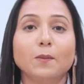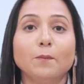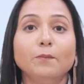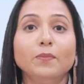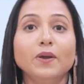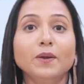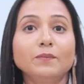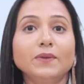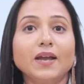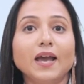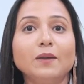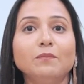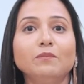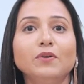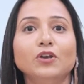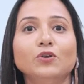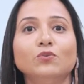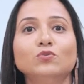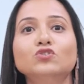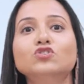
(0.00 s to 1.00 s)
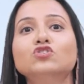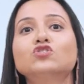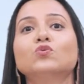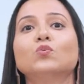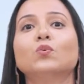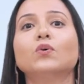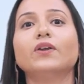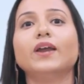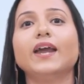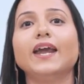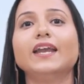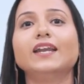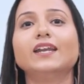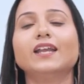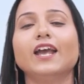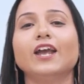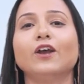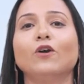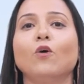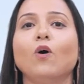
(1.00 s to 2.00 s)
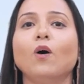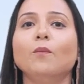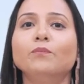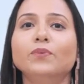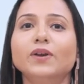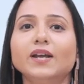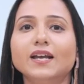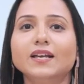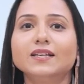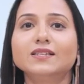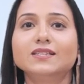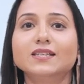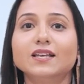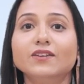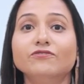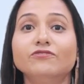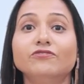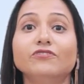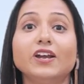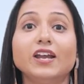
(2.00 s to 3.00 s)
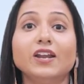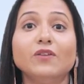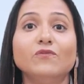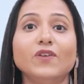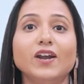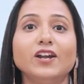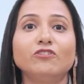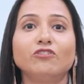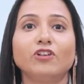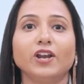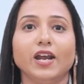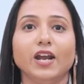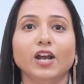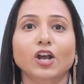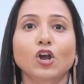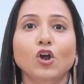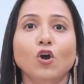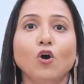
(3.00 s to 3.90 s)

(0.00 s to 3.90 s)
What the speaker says: BIM can be used to create a comprehensive inventory